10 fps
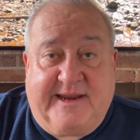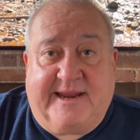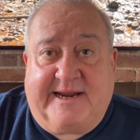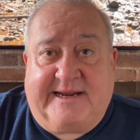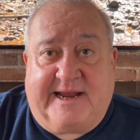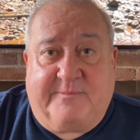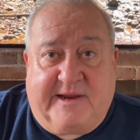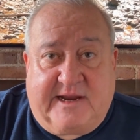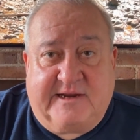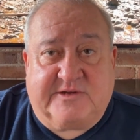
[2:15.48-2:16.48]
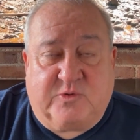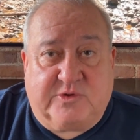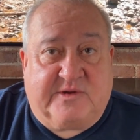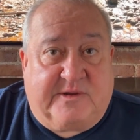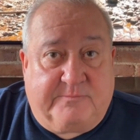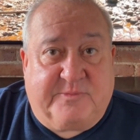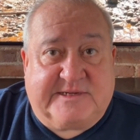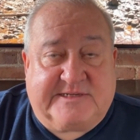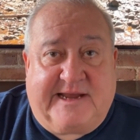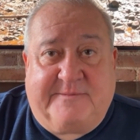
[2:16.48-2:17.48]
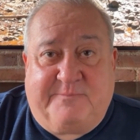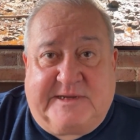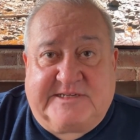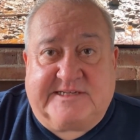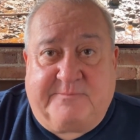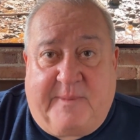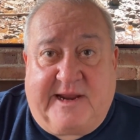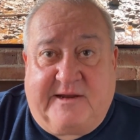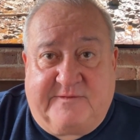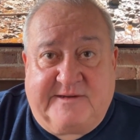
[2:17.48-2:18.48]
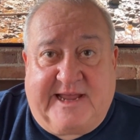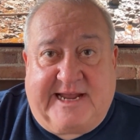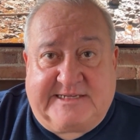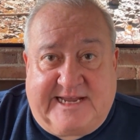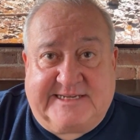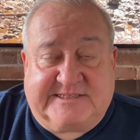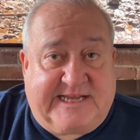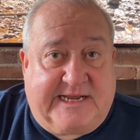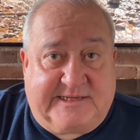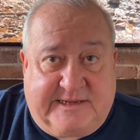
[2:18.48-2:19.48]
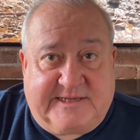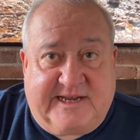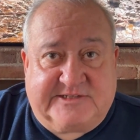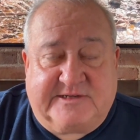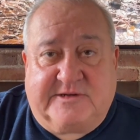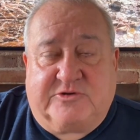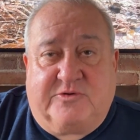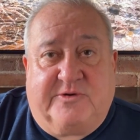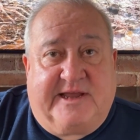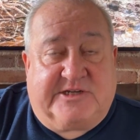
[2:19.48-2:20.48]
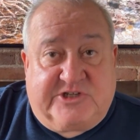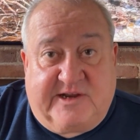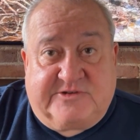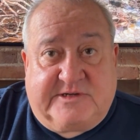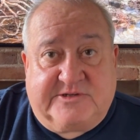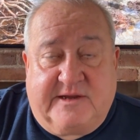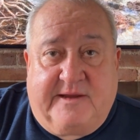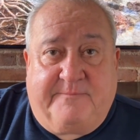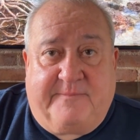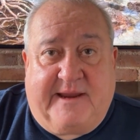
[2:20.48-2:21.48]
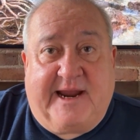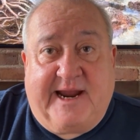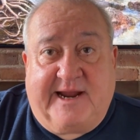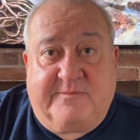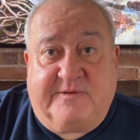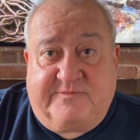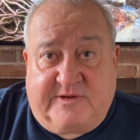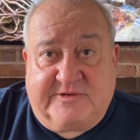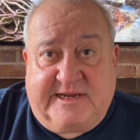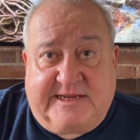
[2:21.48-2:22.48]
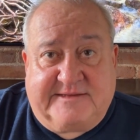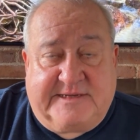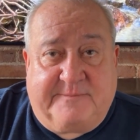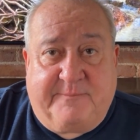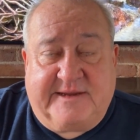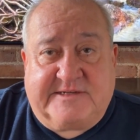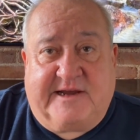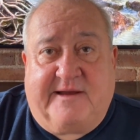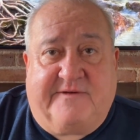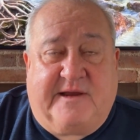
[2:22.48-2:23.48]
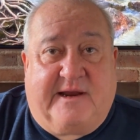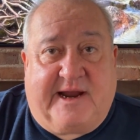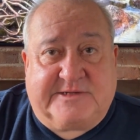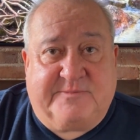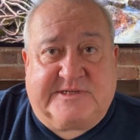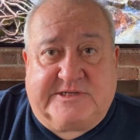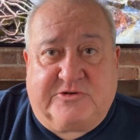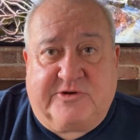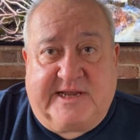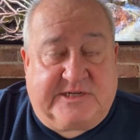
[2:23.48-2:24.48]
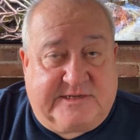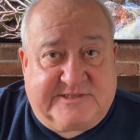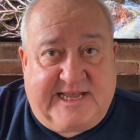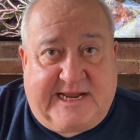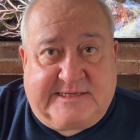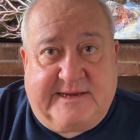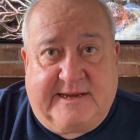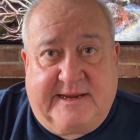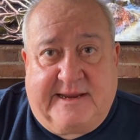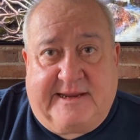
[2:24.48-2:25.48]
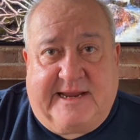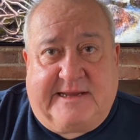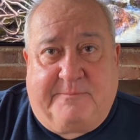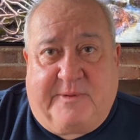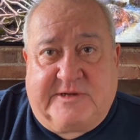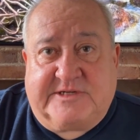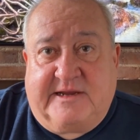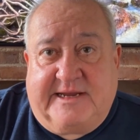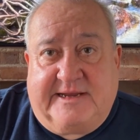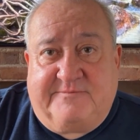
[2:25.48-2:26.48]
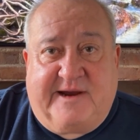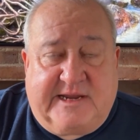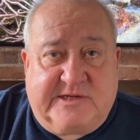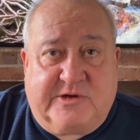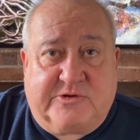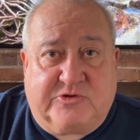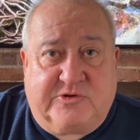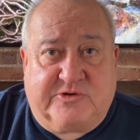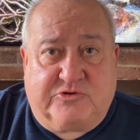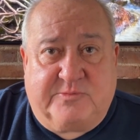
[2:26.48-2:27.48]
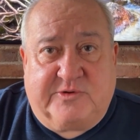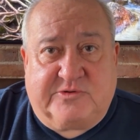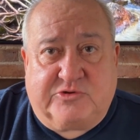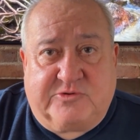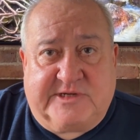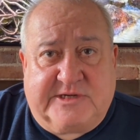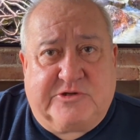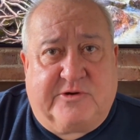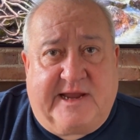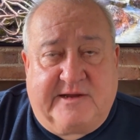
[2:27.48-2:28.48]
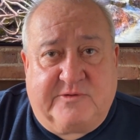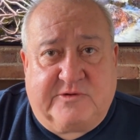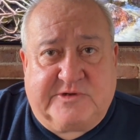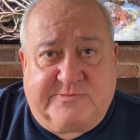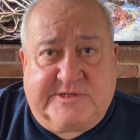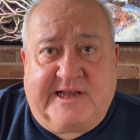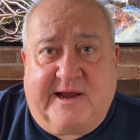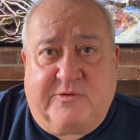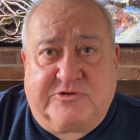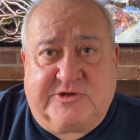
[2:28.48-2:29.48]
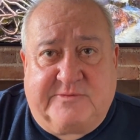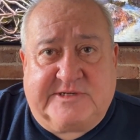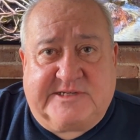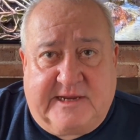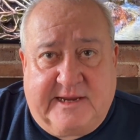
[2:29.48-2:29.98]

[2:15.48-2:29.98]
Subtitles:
Lady Gabriella, daughter of Prince and Princess Michael of Kent and second cousin to King Charles III, has revealed that in the months after her husband's tragic death, Kate personally invited her to contribute to the Together at Christmas Carol service,